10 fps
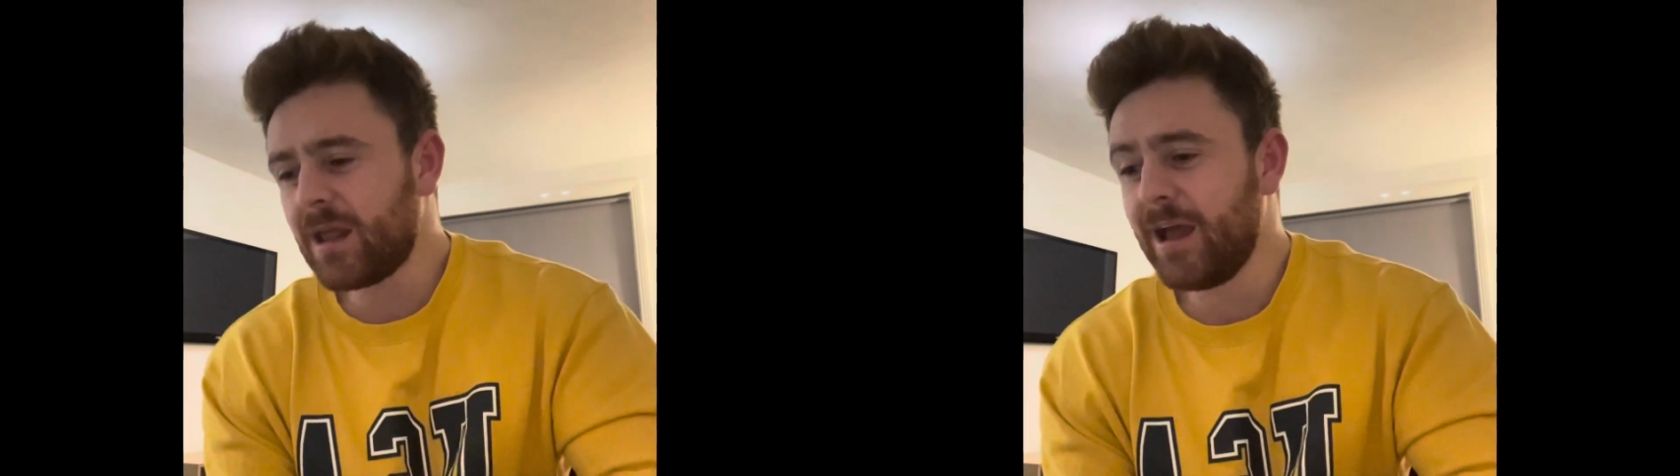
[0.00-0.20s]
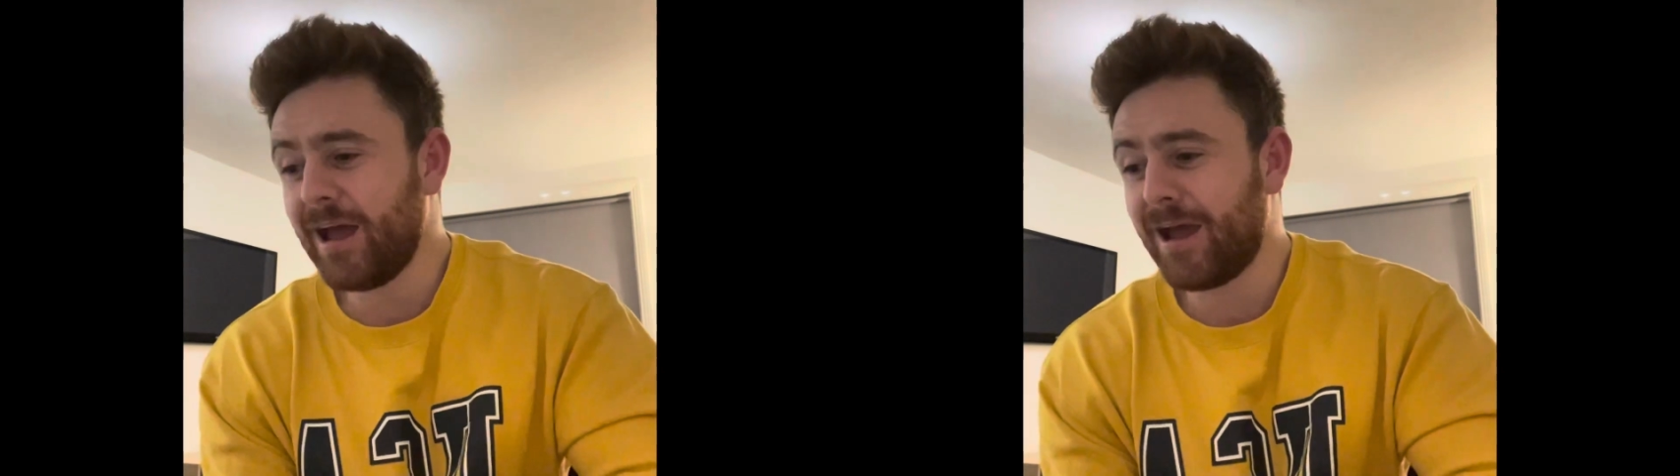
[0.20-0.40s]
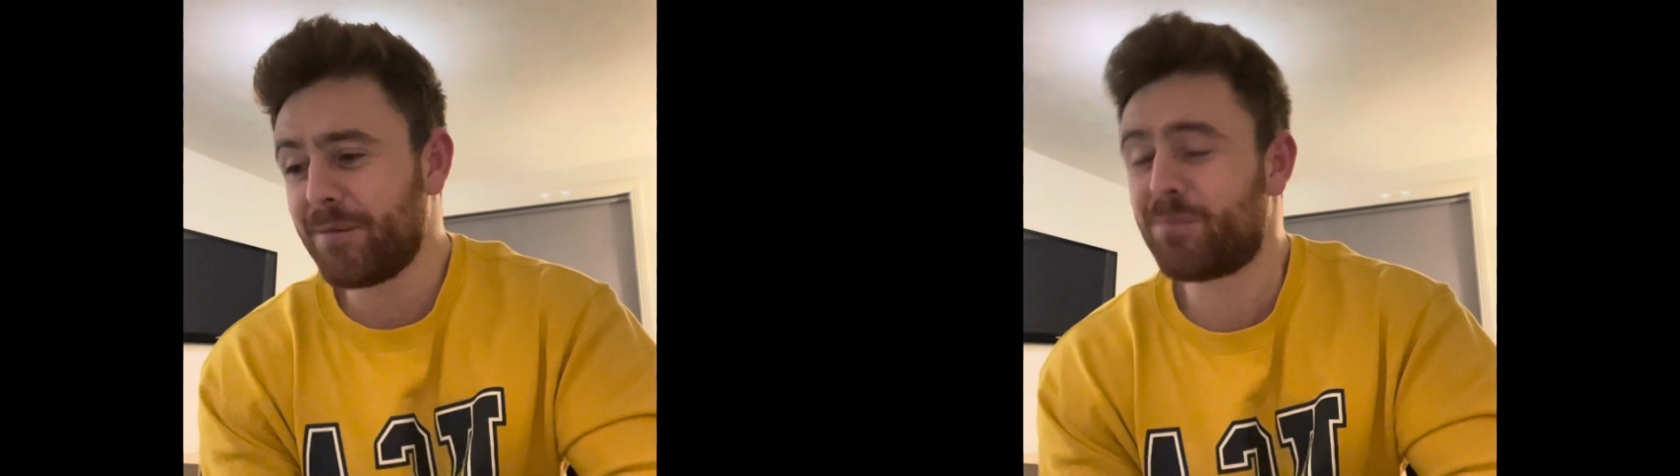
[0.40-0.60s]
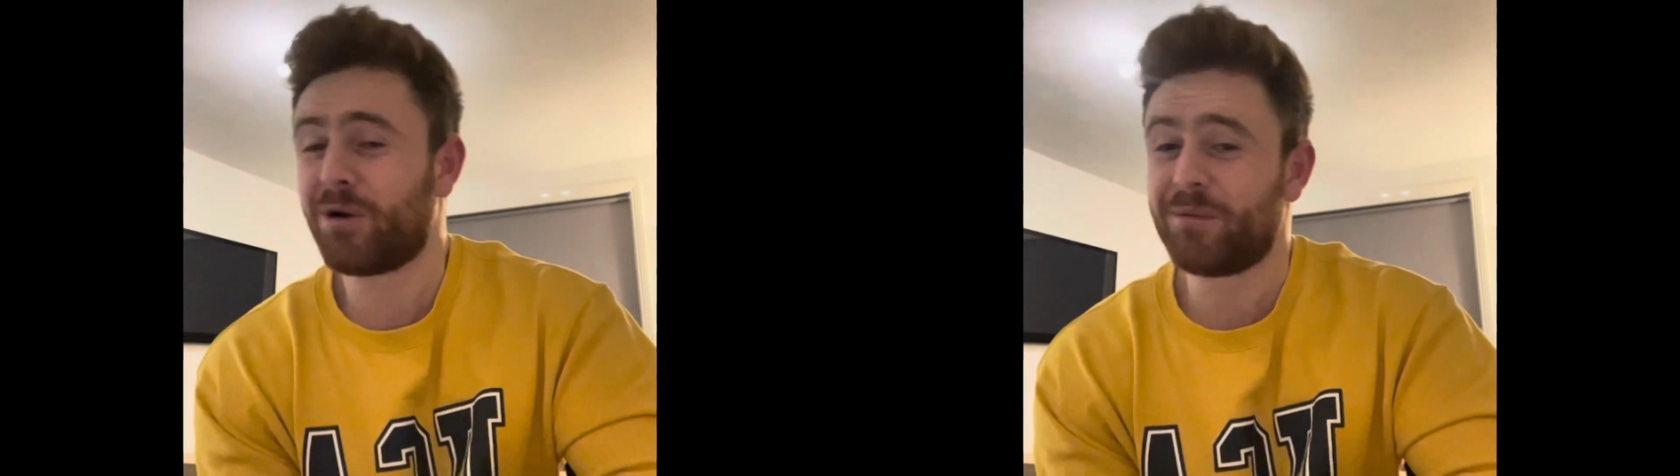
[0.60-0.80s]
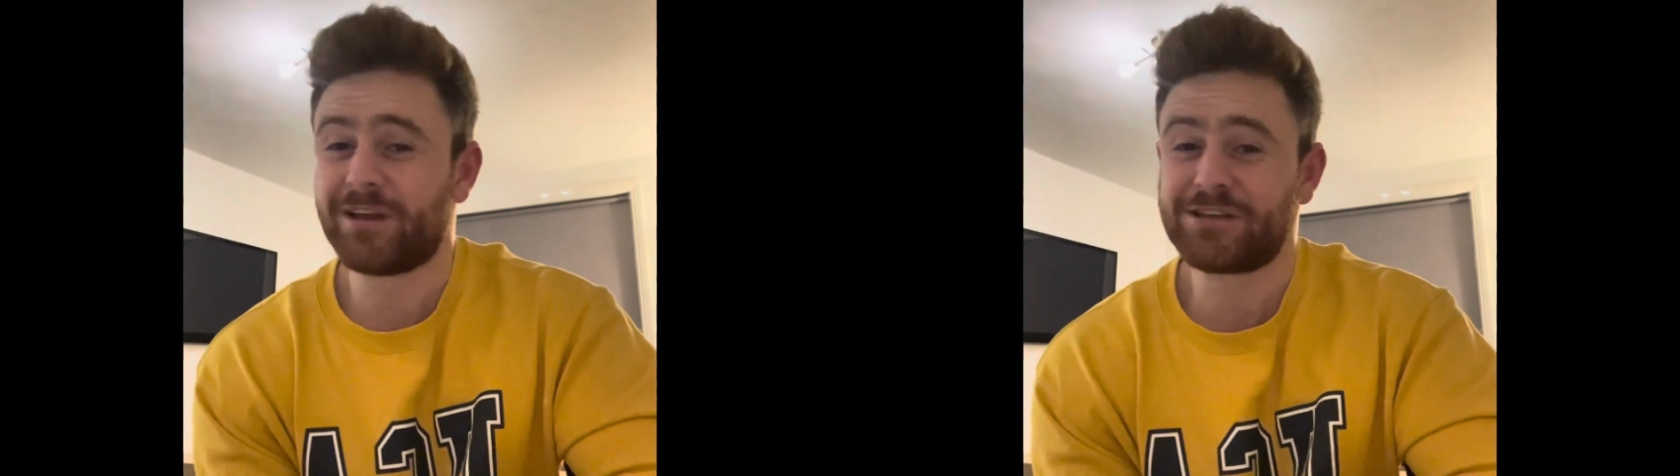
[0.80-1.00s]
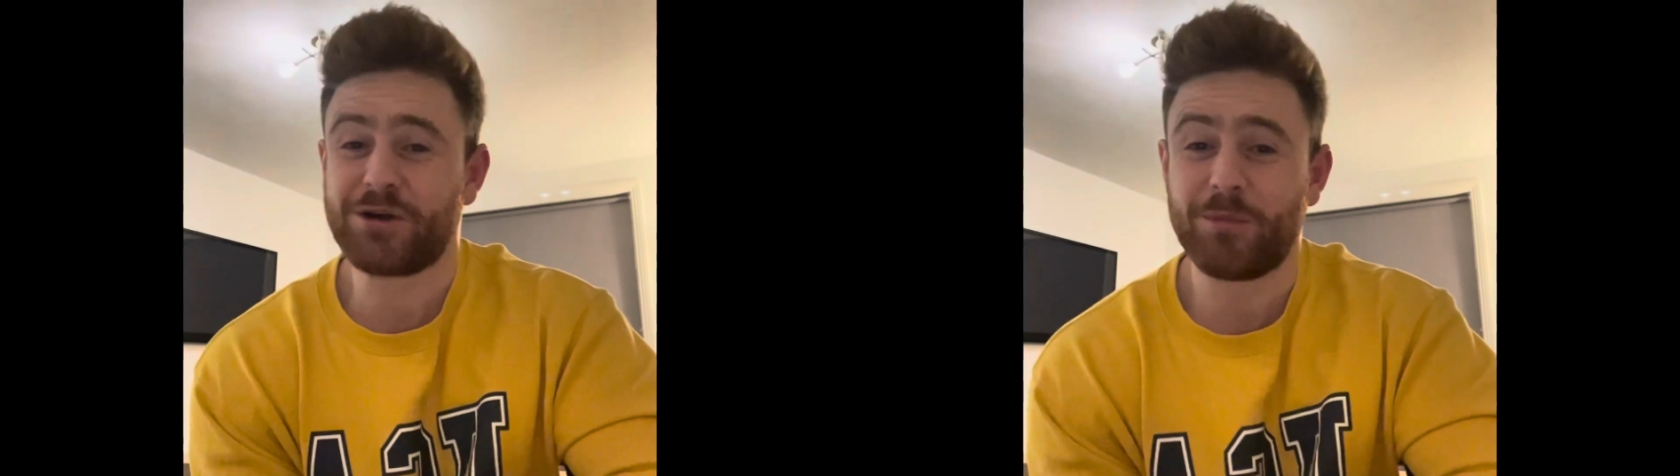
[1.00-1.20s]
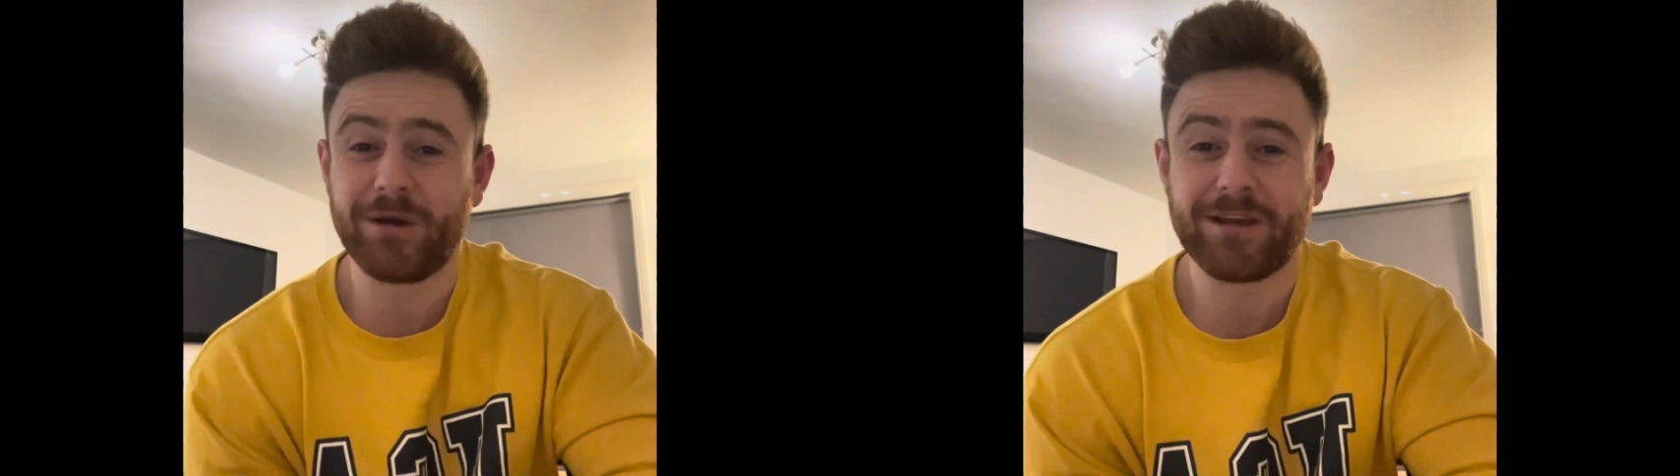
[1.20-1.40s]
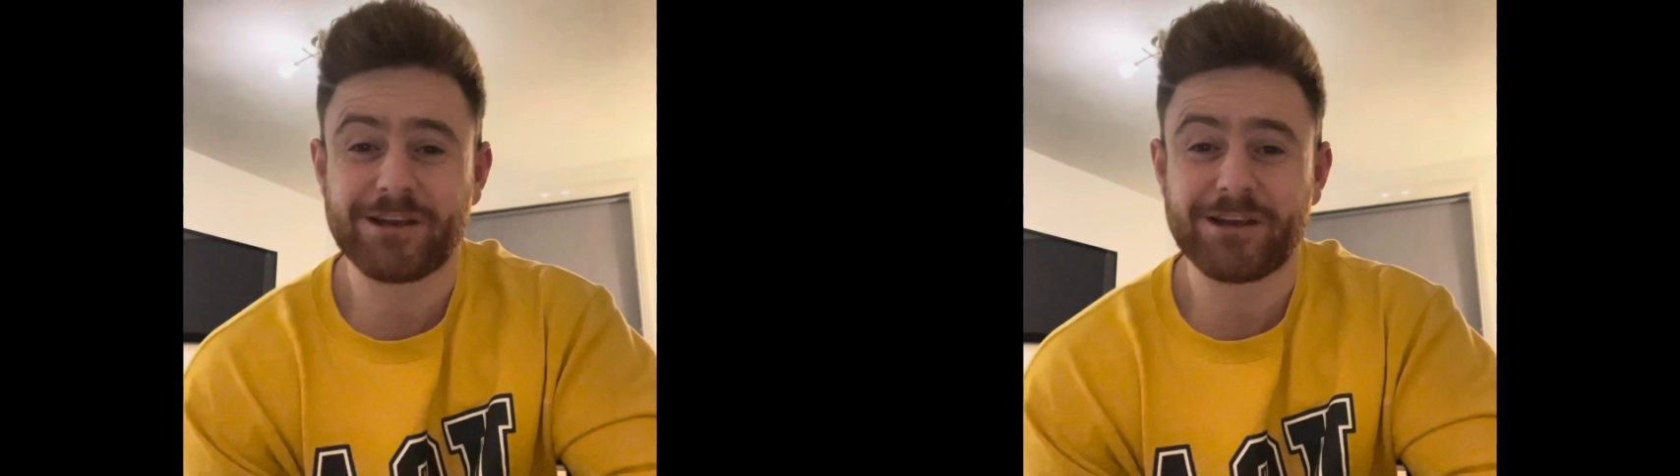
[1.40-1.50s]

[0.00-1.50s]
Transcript: Um, probably like assault bike